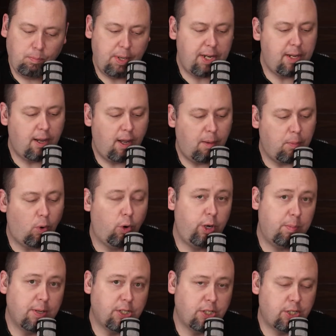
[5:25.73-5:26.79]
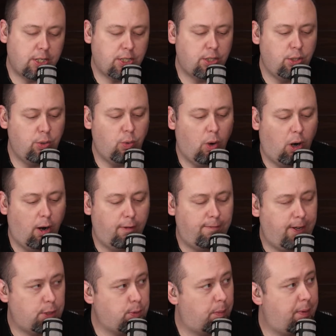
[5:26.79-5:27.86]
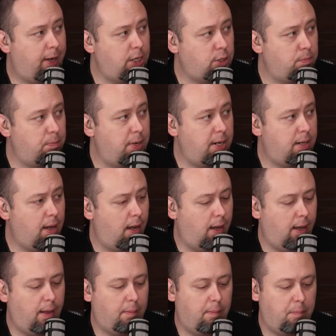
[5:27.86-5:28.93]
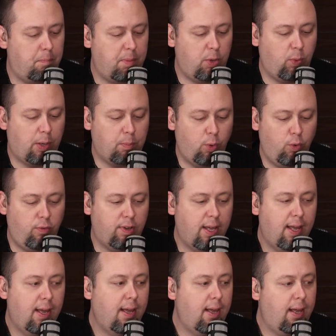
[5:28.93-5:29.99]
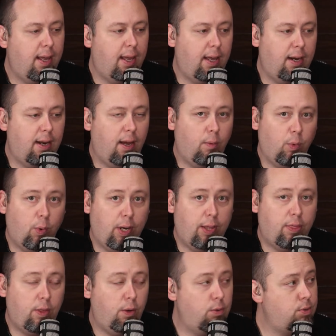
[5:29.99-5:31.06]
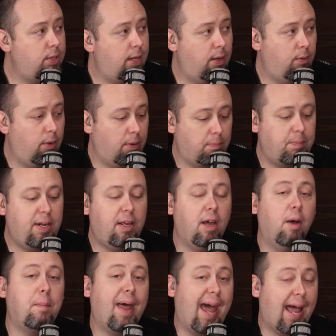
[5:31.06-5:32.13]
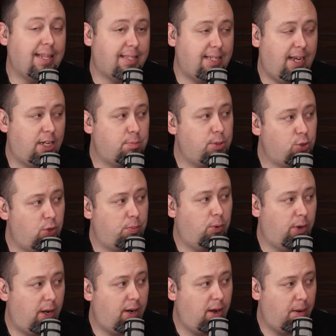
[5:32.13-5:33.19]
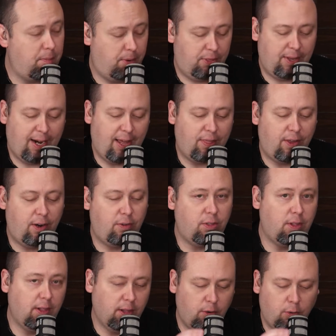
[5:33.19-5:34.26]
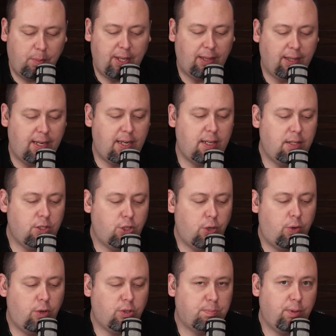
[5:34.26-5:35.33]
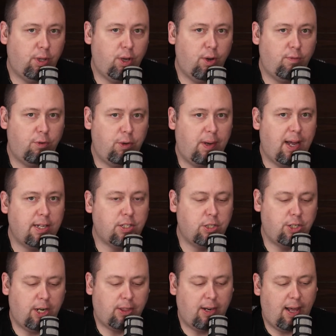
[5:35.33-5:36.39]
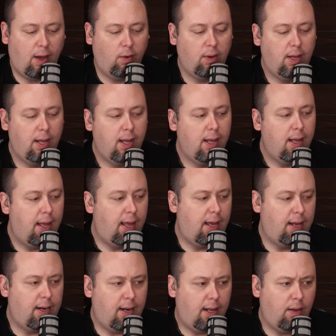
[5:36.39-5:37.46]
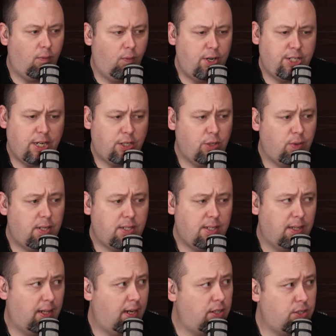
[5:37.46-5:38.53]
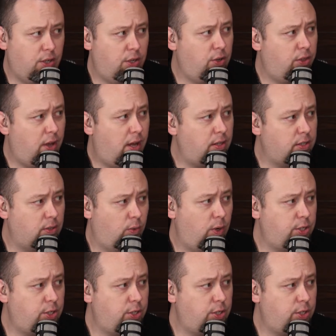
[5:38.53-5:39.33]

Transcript: Media Hub, or you can message us through our Facebook page, Midweek Move, and we'll get those. And Media Hub at thpstreetport.com, put that out there. There will be a link in the show notes below for you guys to check that out. And reach out to us and let us know your thoughts and